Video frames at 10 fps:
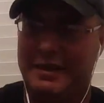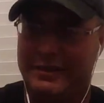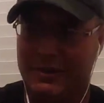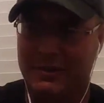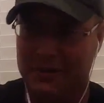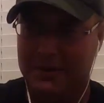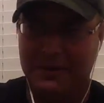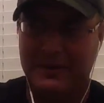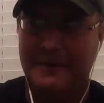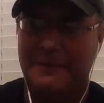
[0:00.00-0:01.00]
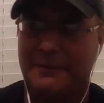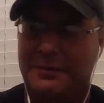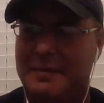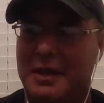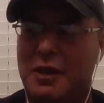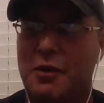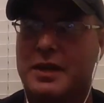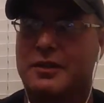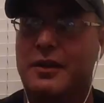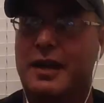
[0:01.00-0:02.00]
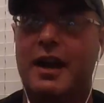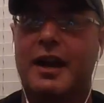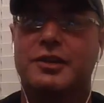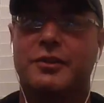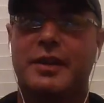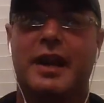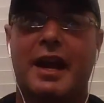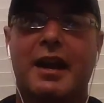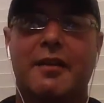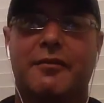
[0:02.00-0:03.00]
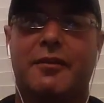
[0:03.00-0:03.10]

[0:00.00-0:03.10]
that's cool. You know, because like I actually have,